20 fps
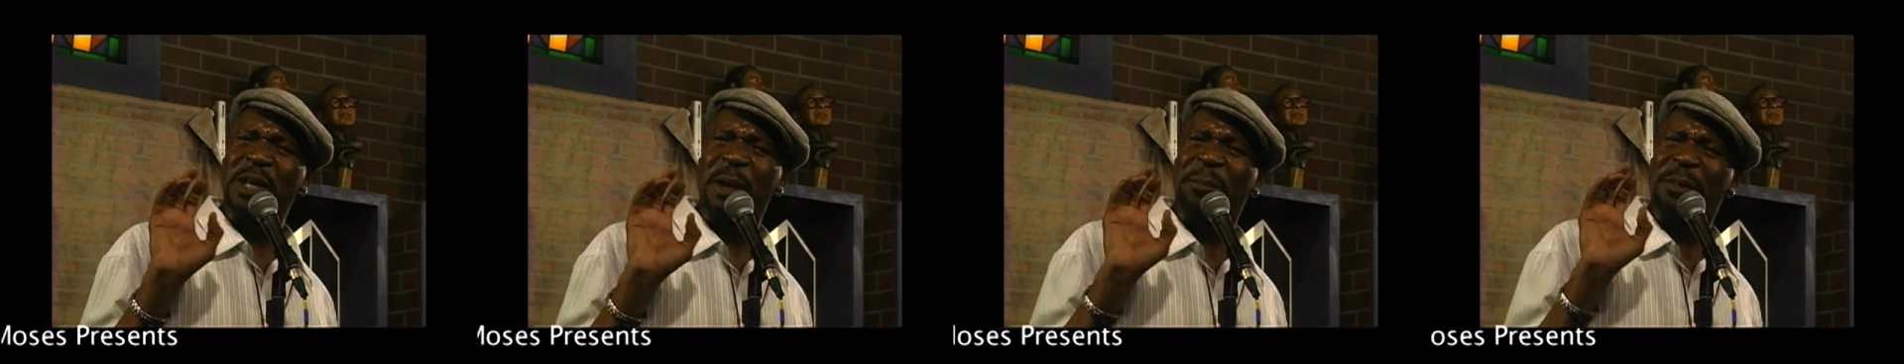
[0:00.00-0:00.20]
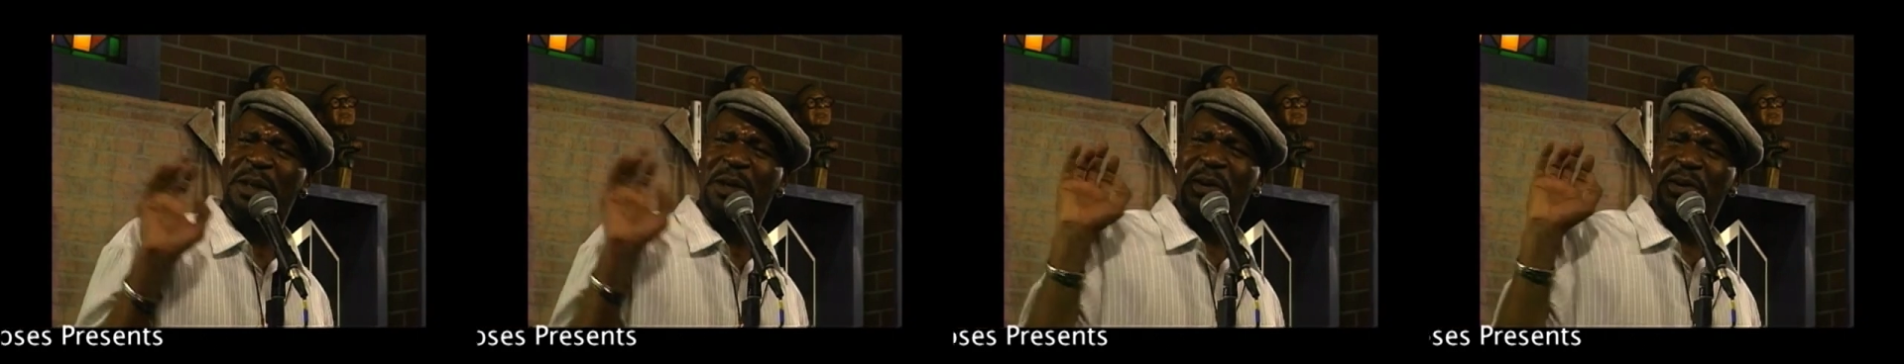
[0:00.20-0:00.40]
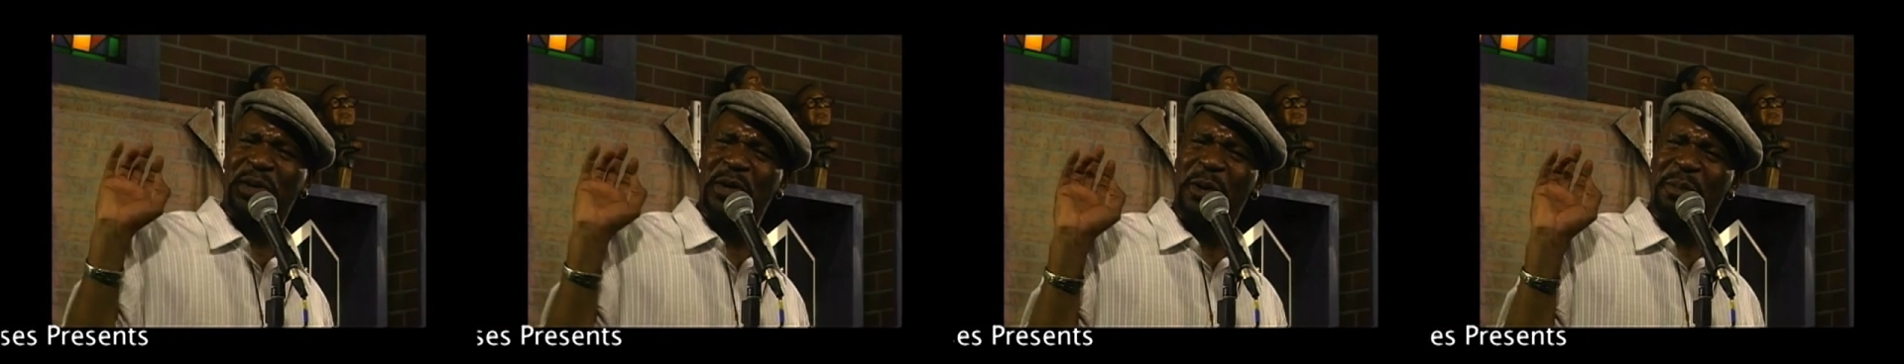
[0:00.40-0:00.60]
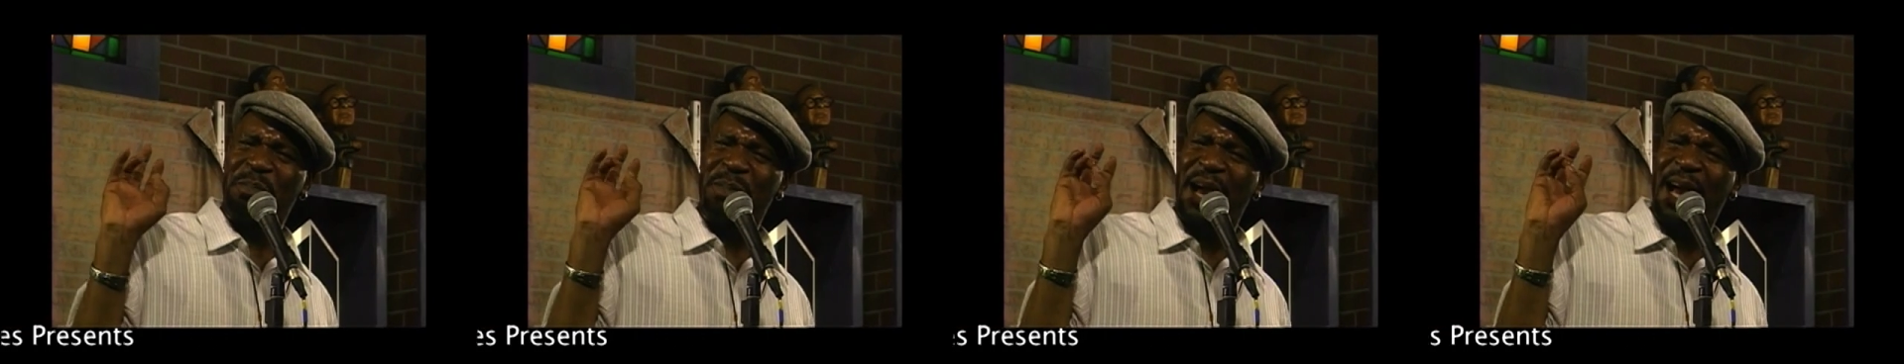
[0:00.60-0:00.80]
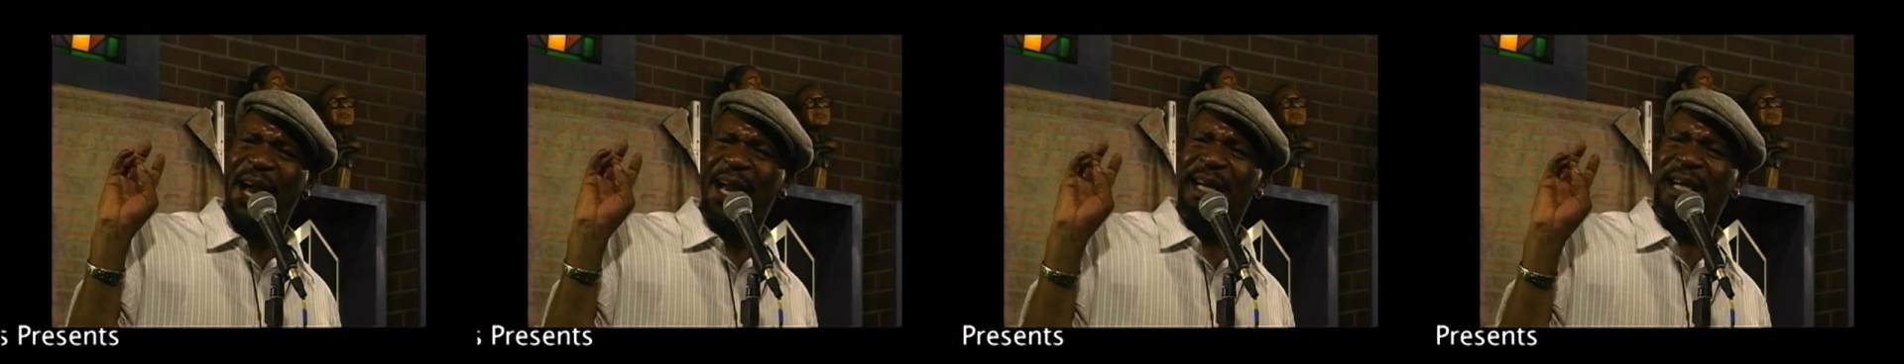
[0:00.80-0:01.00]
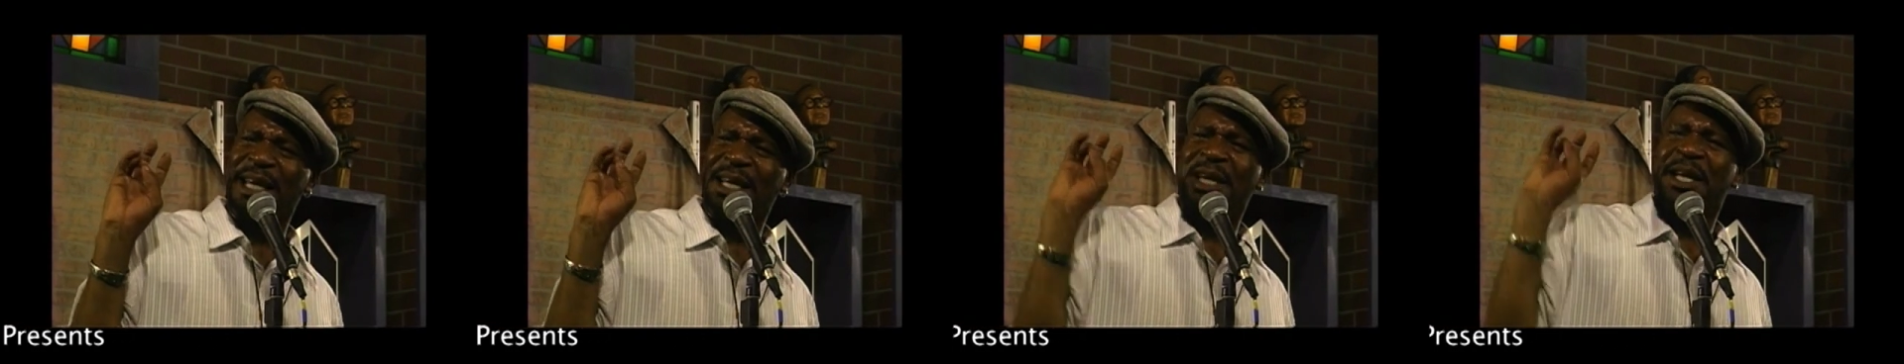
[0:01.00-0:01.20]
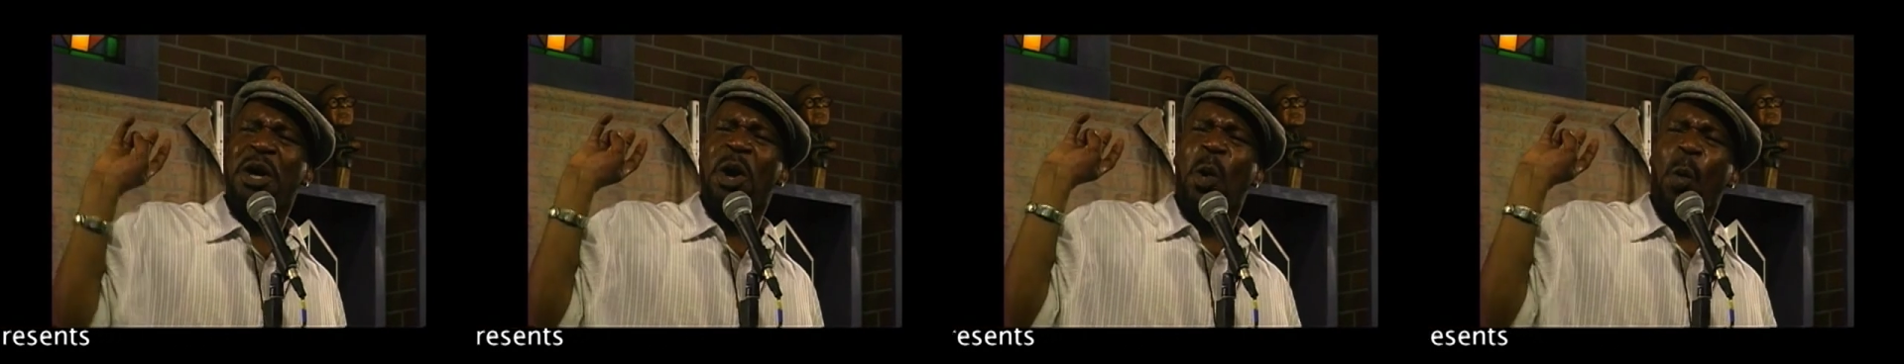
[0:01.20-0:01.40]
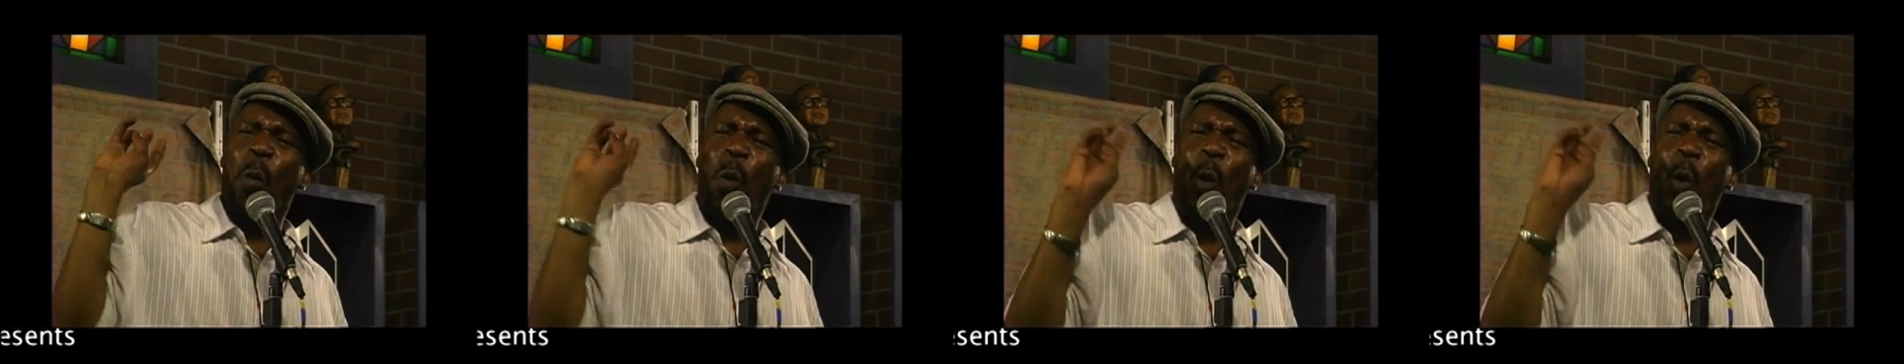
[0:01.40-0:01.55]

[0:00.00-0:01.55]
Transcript: build up along your back and